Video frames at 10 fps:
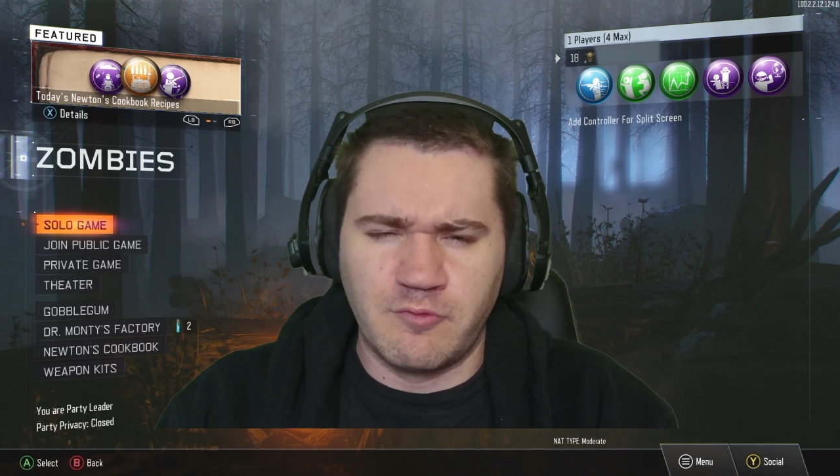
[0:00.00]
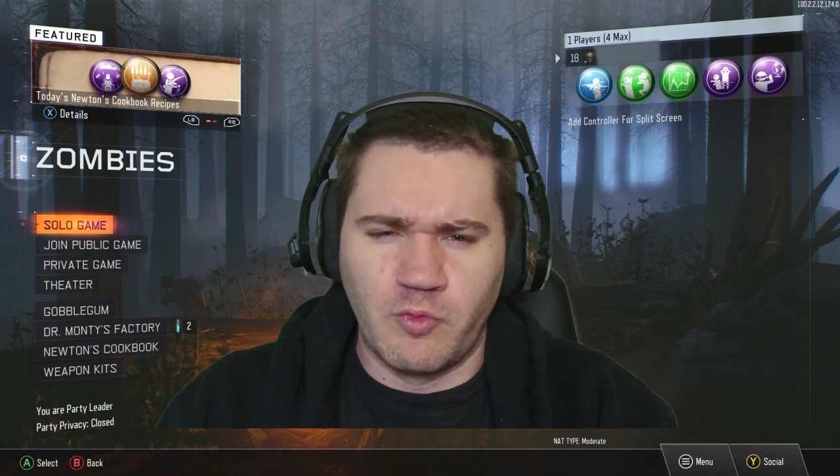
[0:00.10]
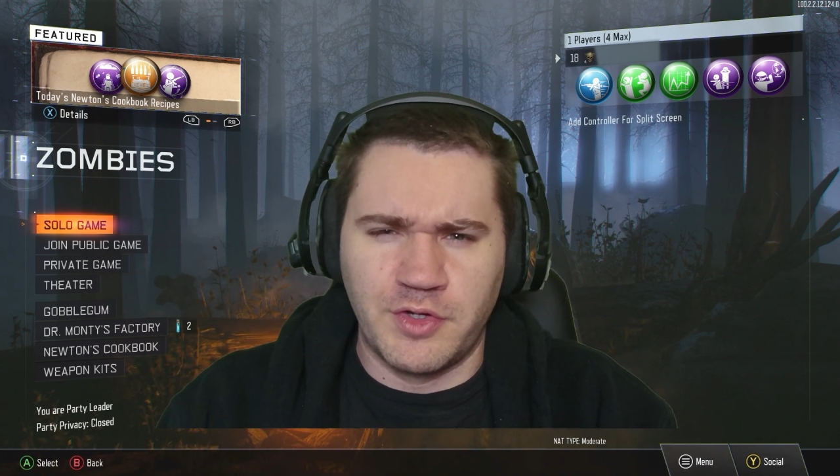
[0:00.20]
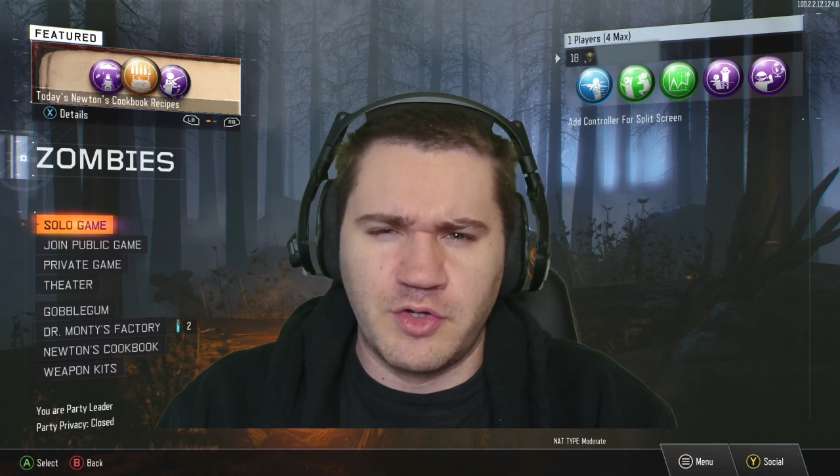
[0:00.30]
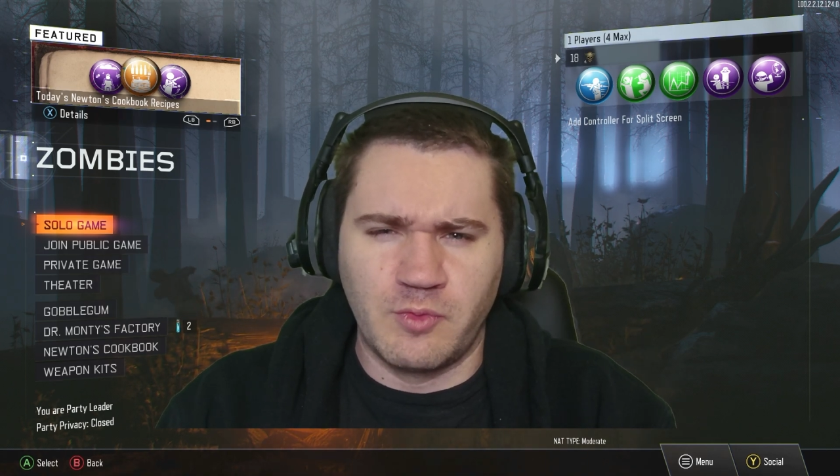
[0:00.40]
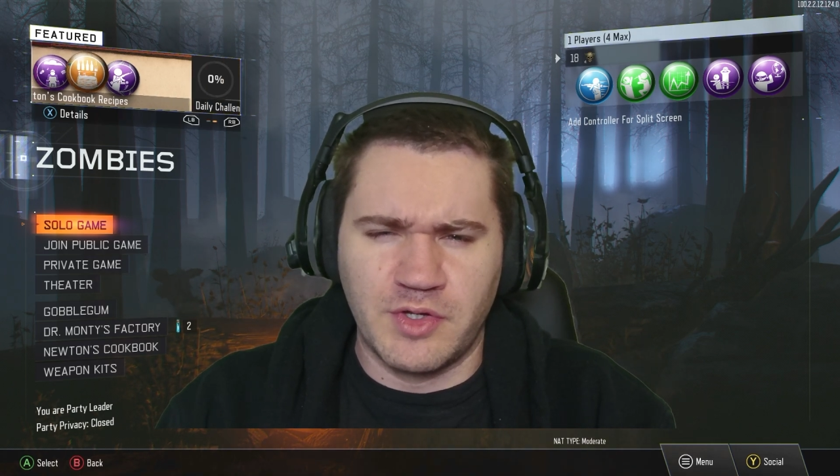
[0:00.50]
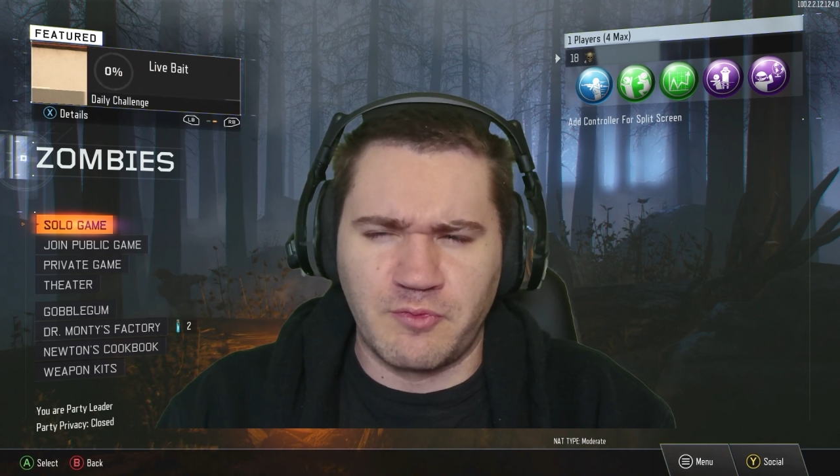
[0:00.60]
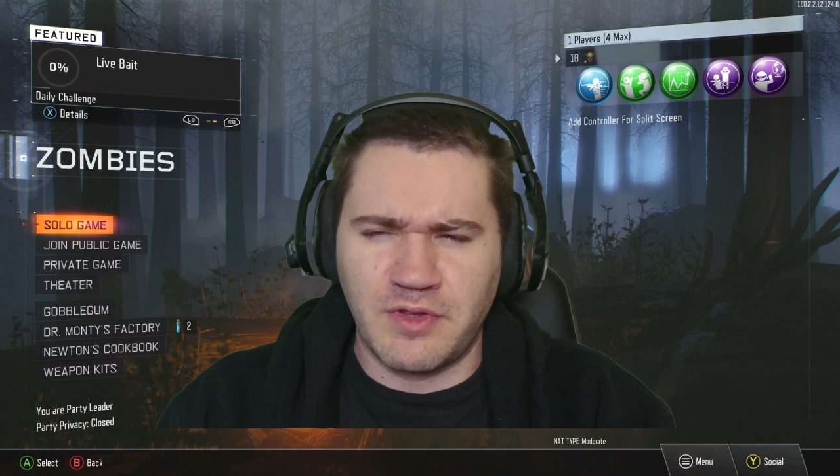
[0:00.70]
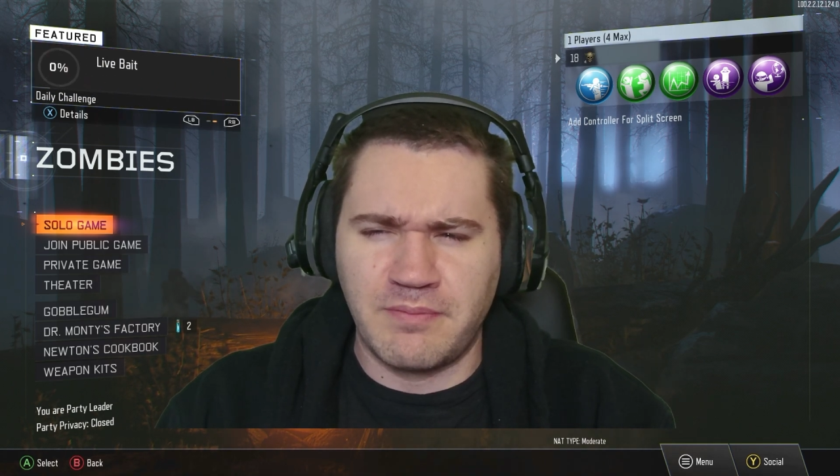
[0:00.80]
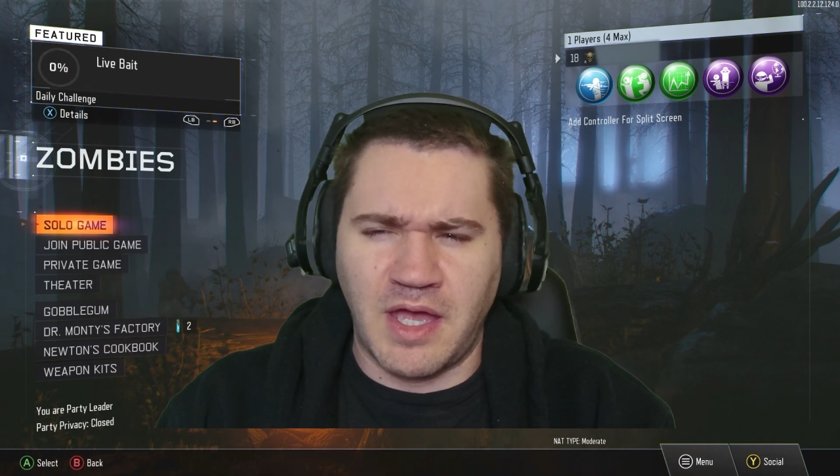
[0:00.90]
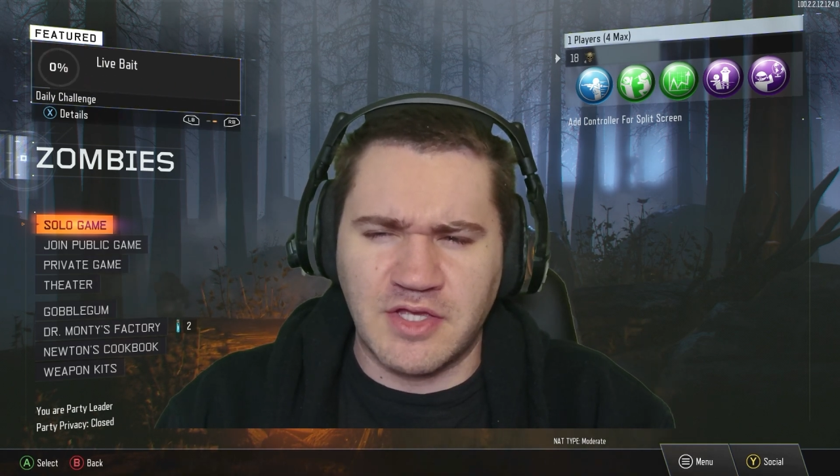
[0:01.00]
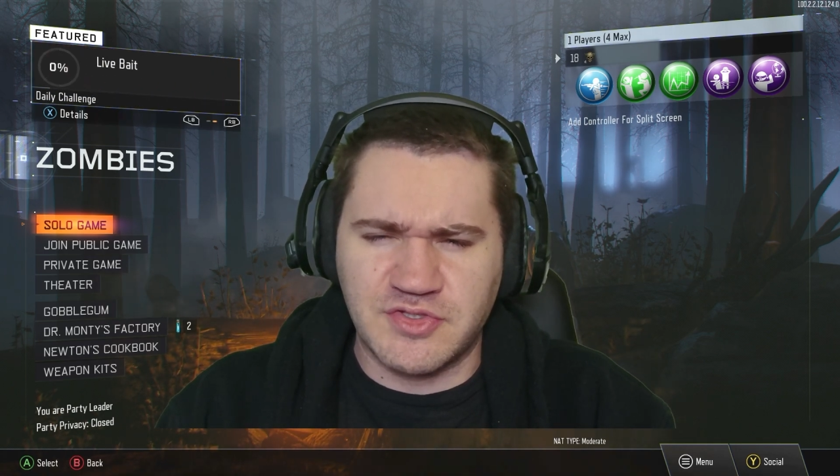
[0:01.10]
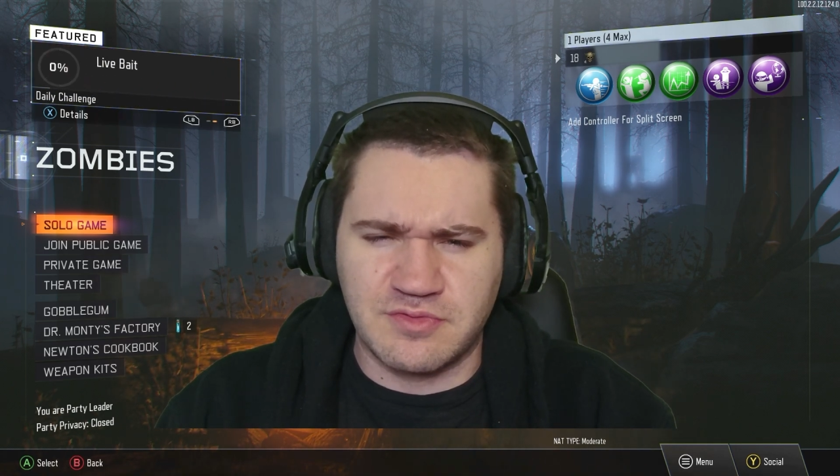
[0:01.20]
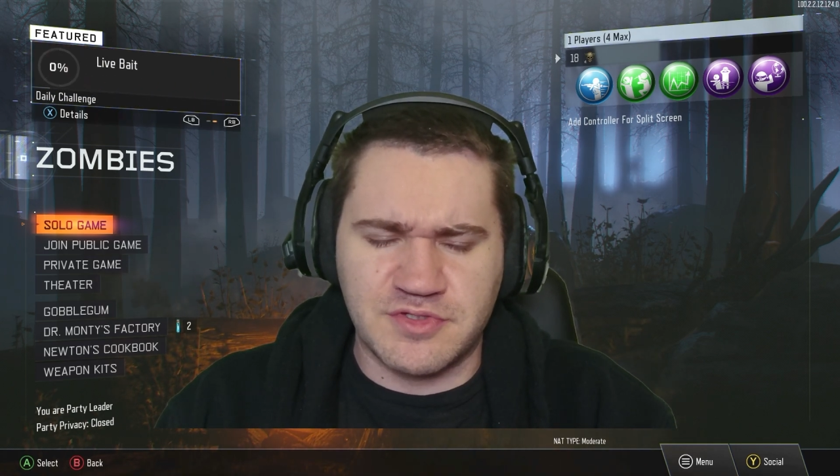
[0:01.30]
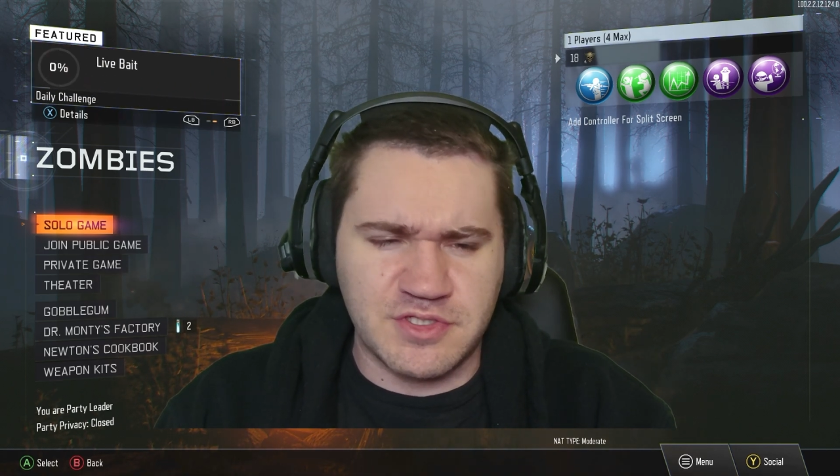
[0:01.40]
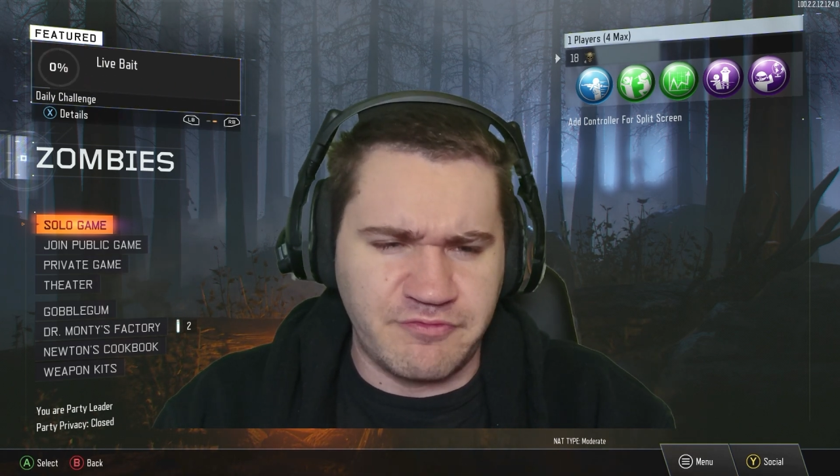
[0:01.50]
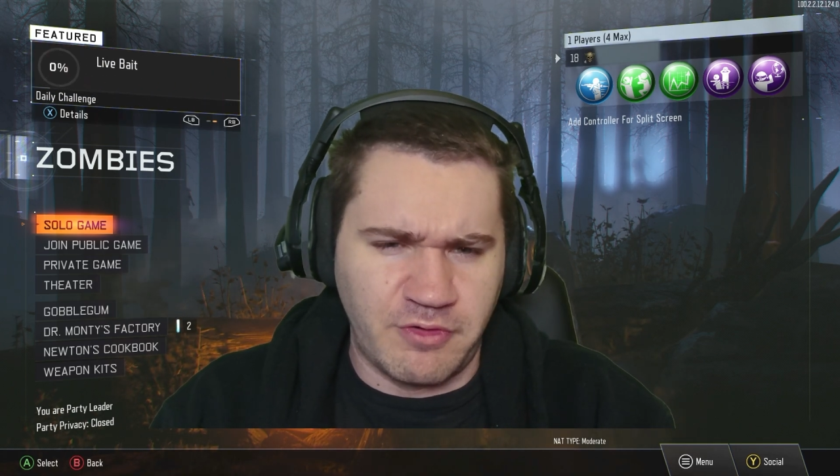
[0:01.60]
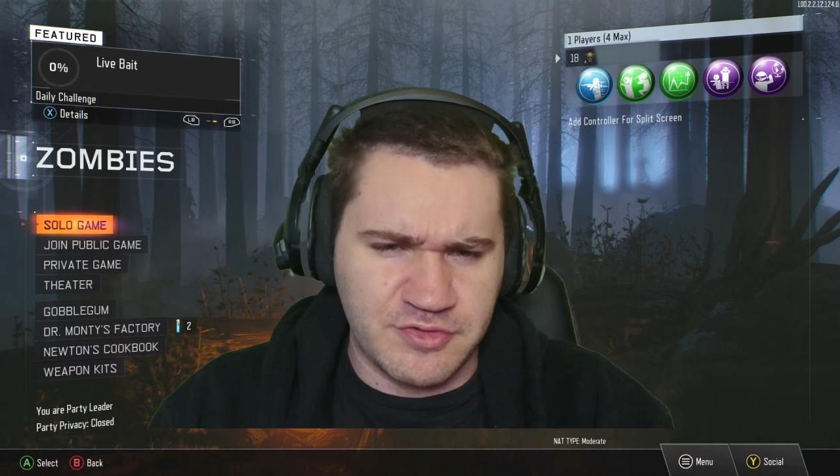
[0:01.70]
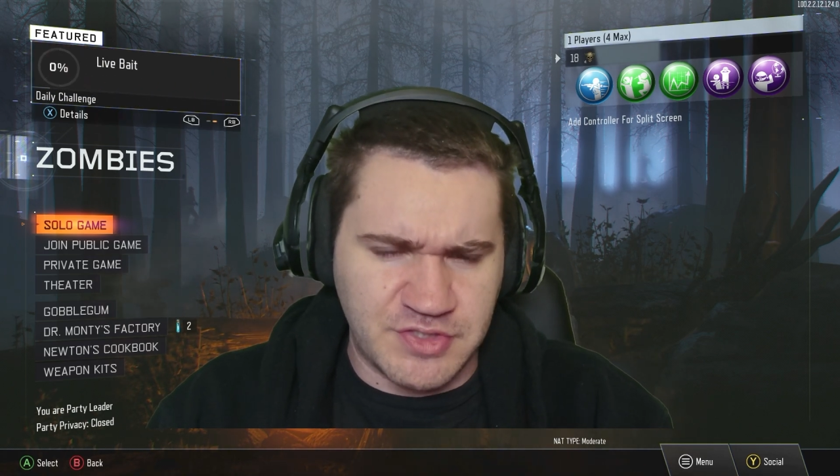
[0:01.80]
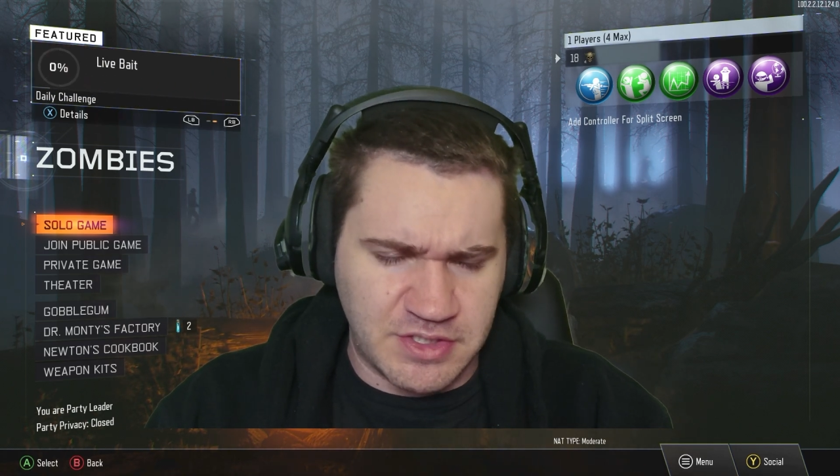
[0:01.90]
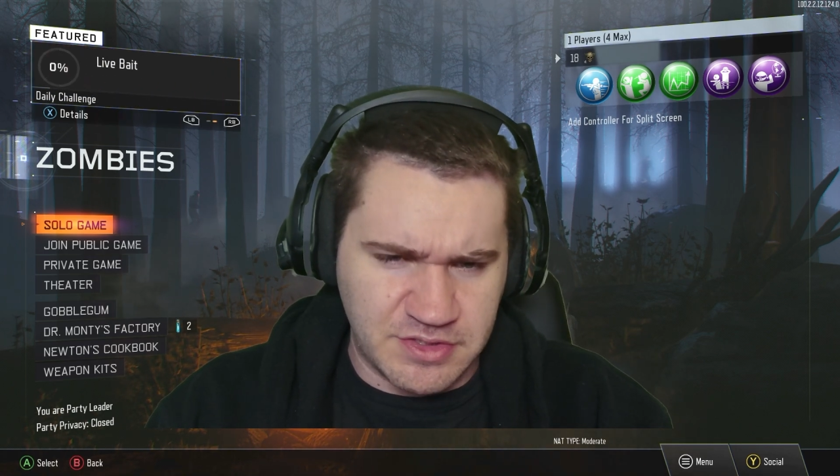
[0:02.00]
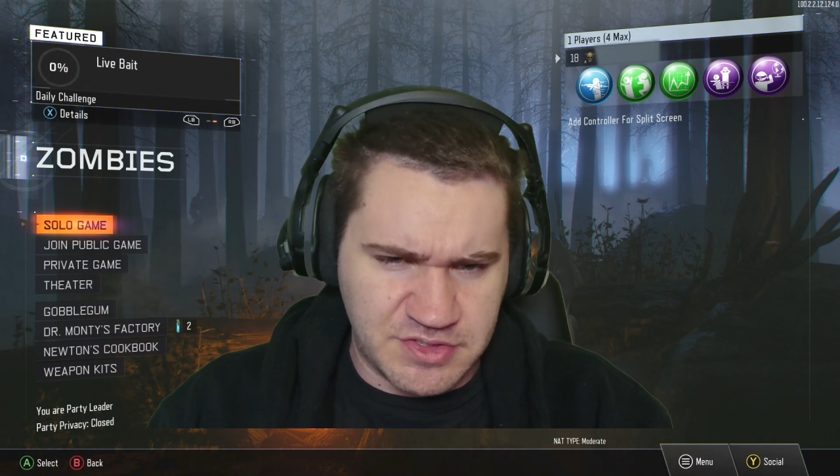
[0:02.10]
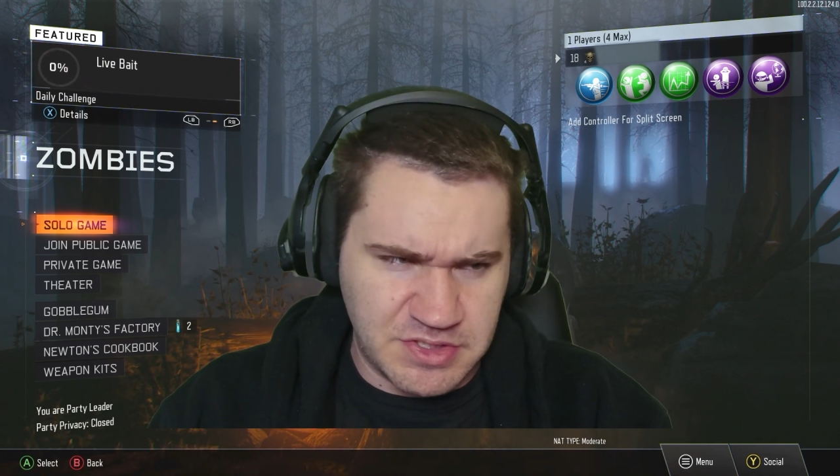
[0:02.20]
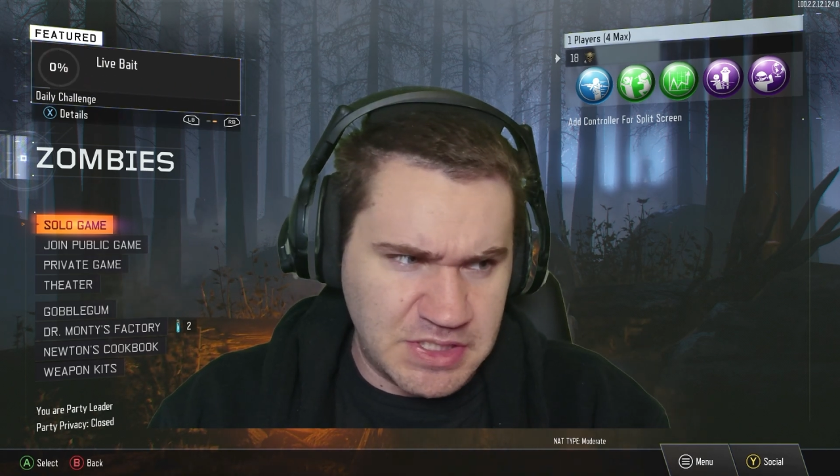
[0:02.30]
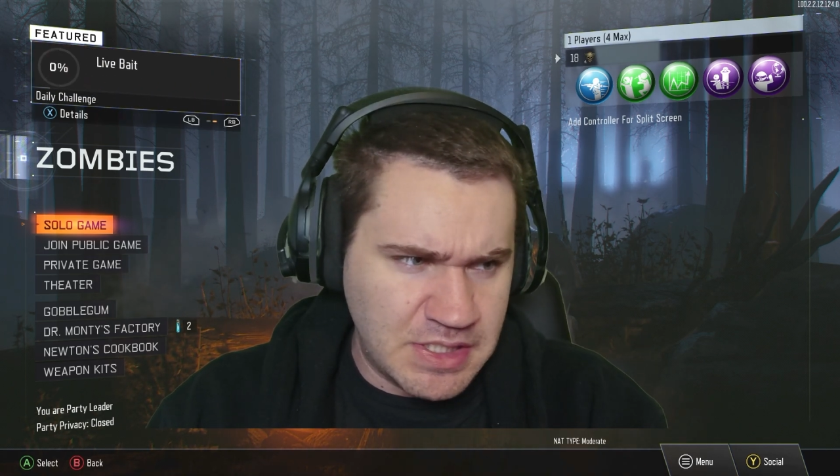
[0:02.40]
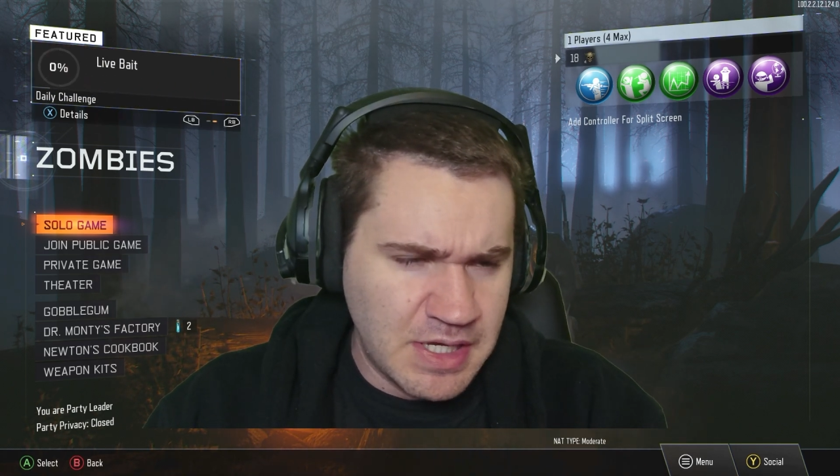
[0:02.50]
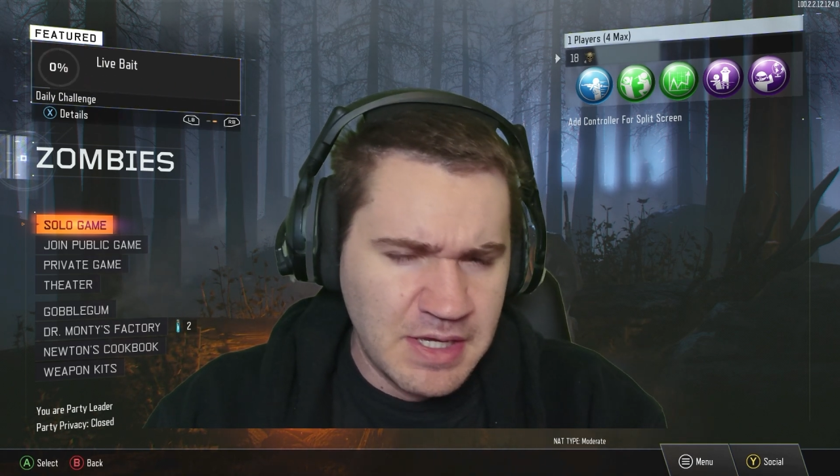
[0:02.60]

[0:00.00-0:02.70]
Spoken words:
one-to-one remasters as far as I could see.